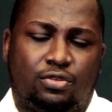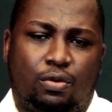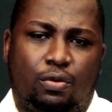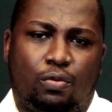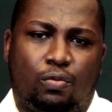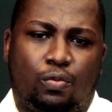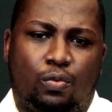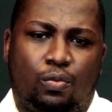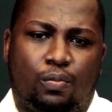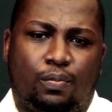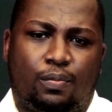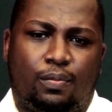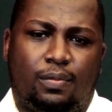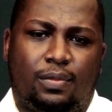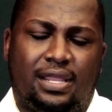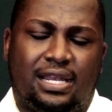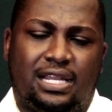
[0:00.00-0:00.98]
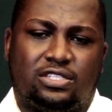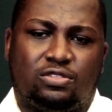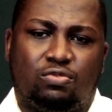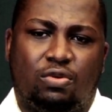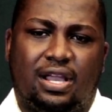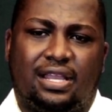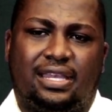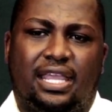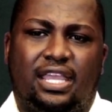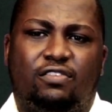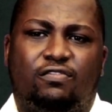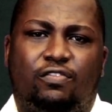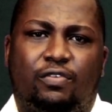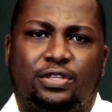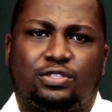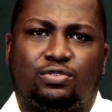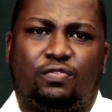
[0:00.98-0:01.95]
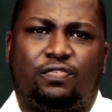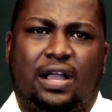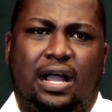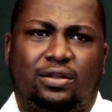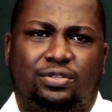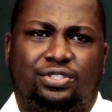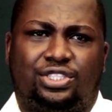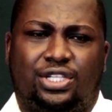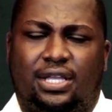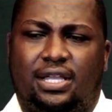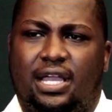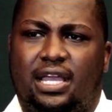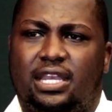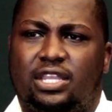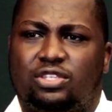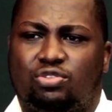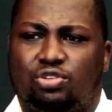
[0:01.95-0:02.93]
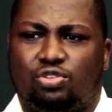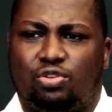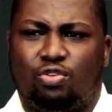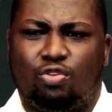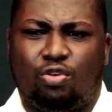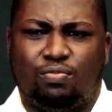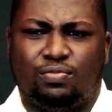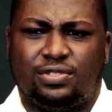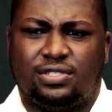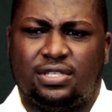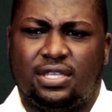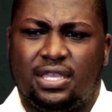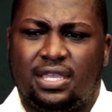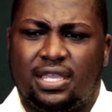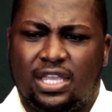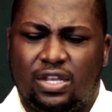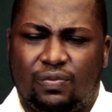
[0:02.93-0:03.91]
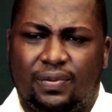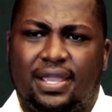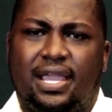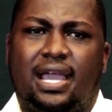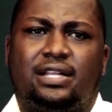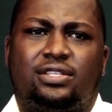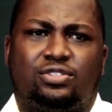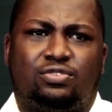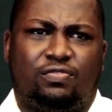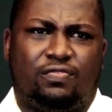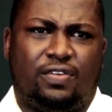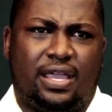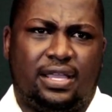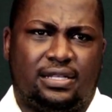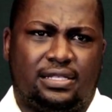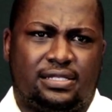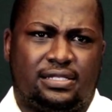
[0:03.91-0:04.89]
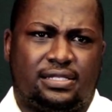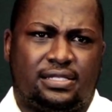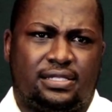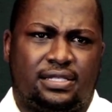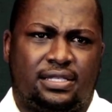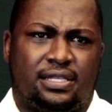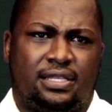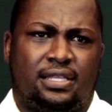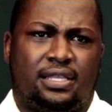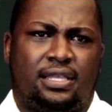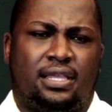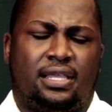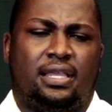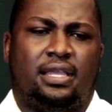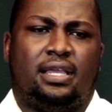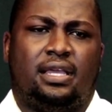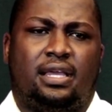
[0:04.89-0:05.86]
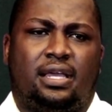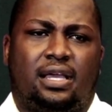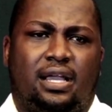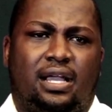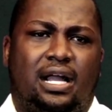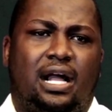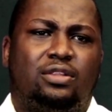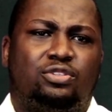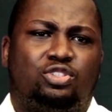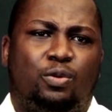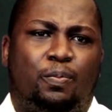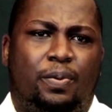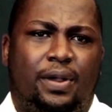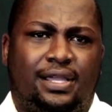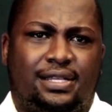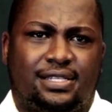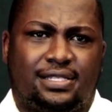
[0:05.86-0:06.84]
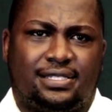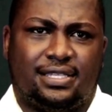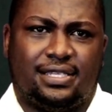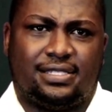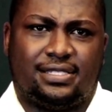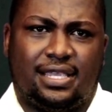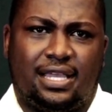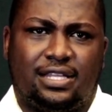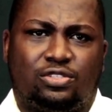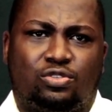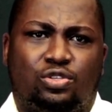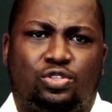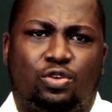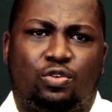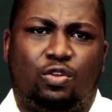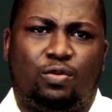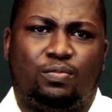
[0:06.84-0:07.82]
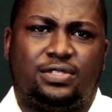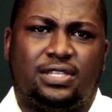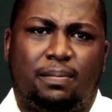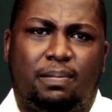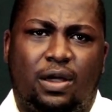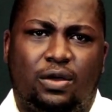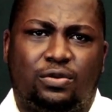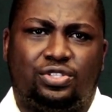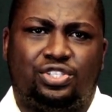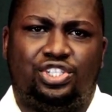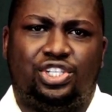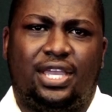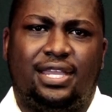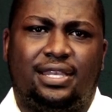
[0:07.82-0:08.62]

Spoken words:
So let us look at the influence of culture and the social norms in regards to violence. Cultural practices and social norms about